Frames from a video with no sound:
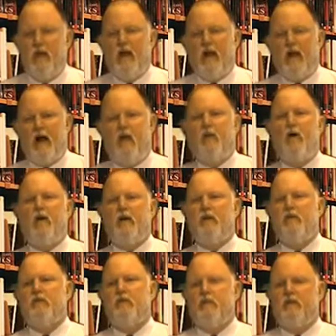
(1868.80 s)
and I walk
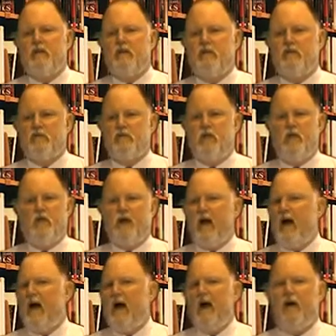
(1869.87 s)
into a convenience store and
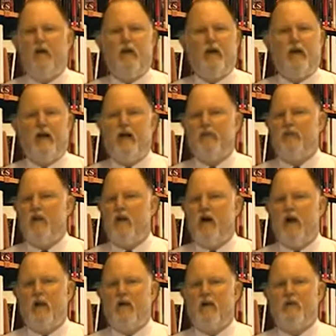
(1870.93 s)
all I got's
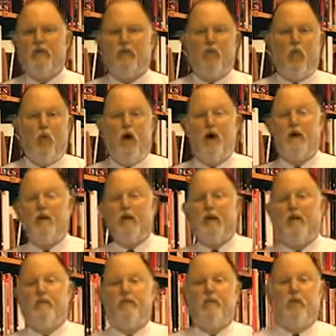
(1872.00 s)
$1, and there's a water
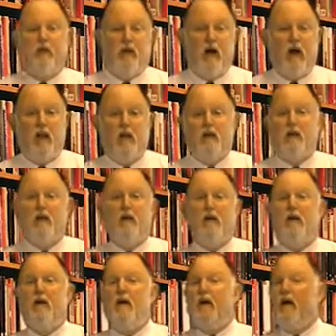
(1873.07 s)
there for $1,
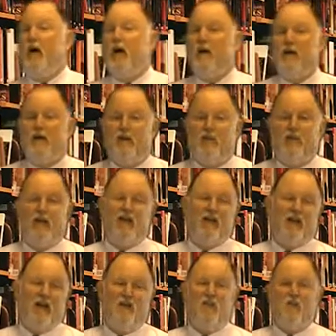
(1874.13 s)
well, I
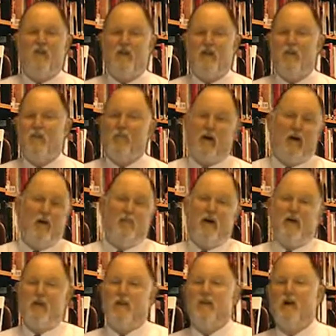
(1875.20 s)
kind of wanted a Coke, but I'll
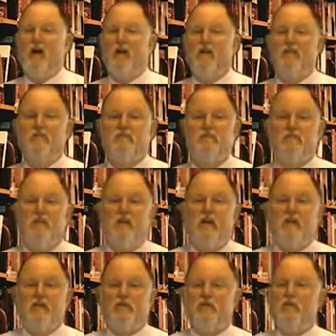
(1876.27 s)
buy that $1.
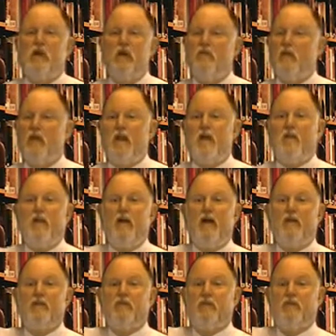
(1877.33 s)
So Coke can't
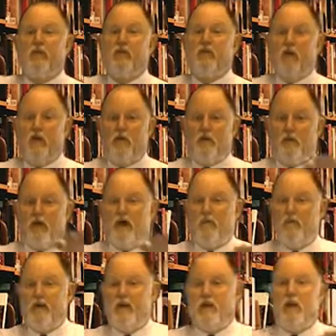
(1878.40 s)
raise its price. Coke's got to
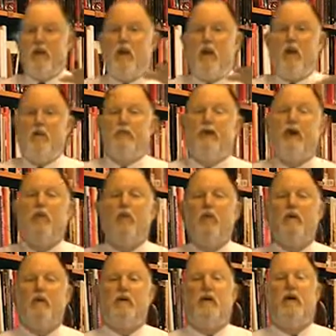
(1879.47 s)
be close. I
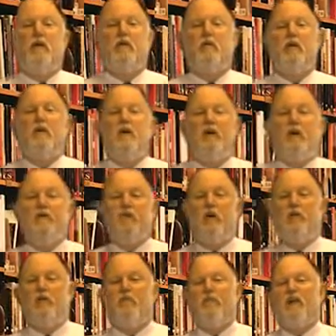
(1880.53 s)
wanted a Coke. If
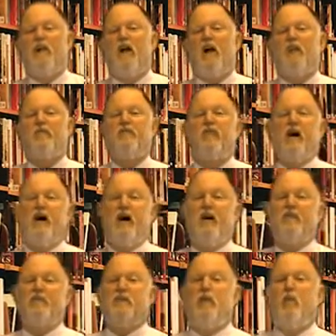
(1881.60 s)
Coke had been
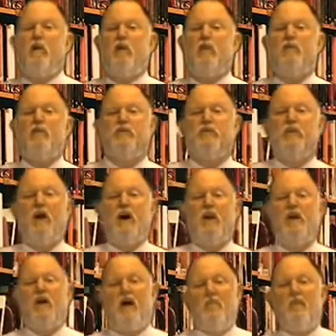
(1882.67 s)
$1.05 and the water was
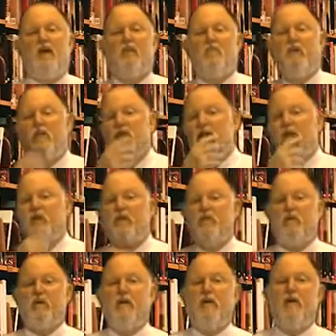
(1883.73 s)
$1, I might have bought the
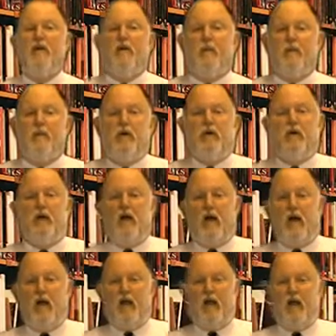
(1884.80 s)
Coke. But
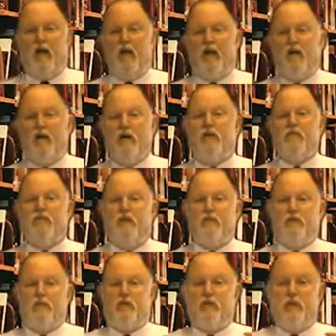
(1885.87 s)
a good
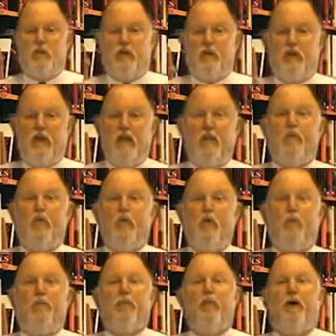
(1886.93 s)
substitute will keep
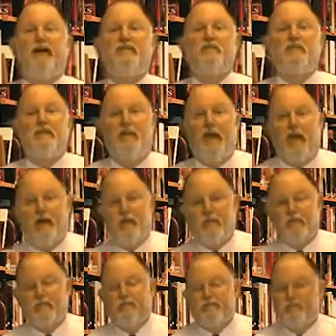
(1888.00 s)
your price
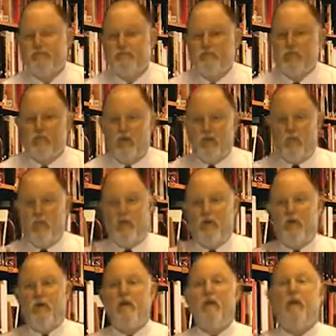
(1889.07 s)
down, number
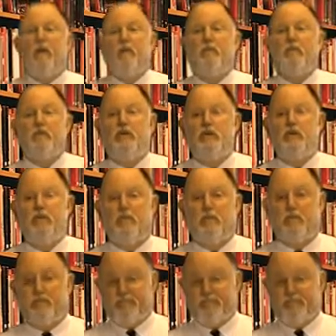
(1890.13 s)
one. Number two,